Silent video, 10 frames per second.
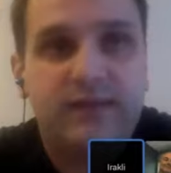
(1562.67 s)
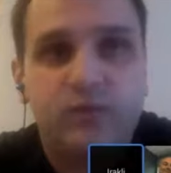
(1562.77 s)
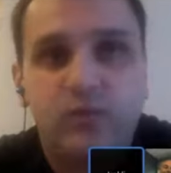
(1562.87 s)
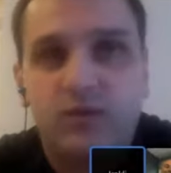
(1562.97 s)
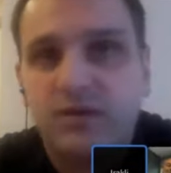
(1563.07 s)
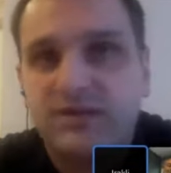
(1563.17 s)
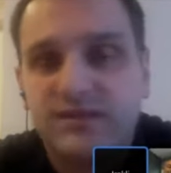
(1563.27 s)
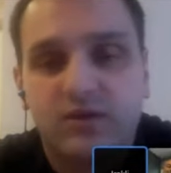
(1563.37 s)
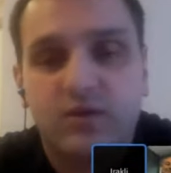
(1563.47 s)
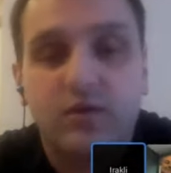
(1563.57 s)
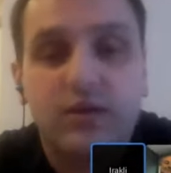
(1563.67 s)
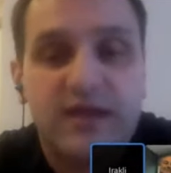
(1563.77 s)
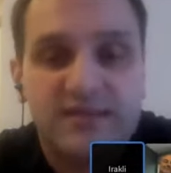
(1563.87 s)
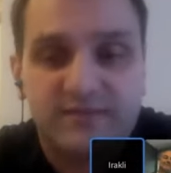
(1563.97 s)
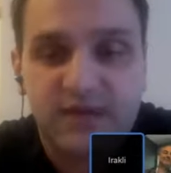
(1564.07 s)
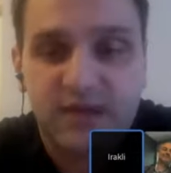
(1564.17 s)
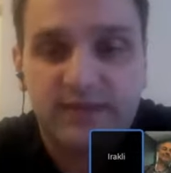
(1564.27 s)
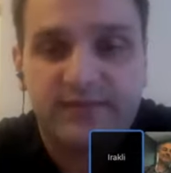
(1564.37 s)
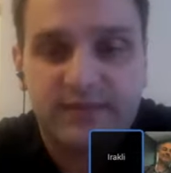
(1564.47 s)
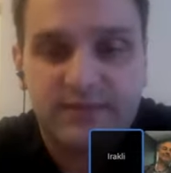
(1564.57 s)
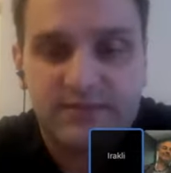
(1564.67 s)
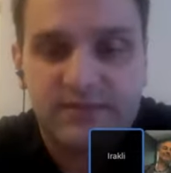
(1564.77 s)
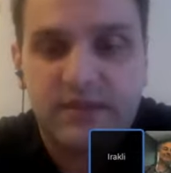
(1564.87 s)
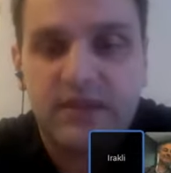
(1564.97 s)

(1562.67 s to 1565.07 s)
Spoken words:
works in all kinds of contexts.